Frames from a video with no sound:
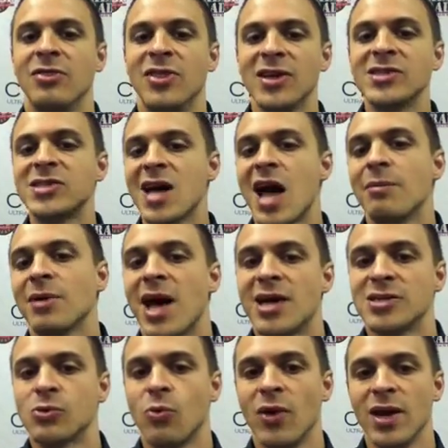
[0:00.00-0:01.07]
This time
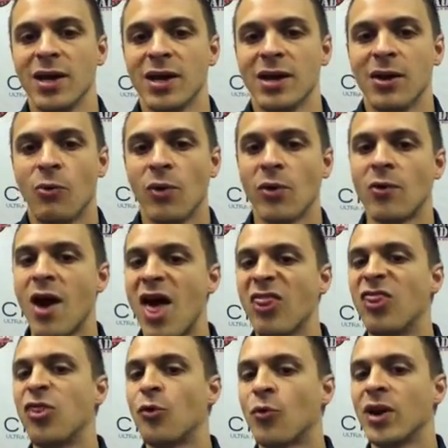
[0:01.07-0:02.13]
last week, we were
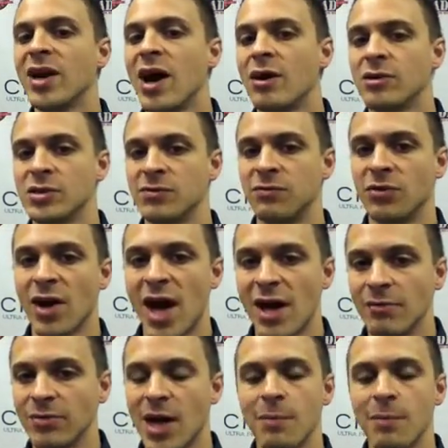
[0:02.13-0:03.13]
at $3 flat.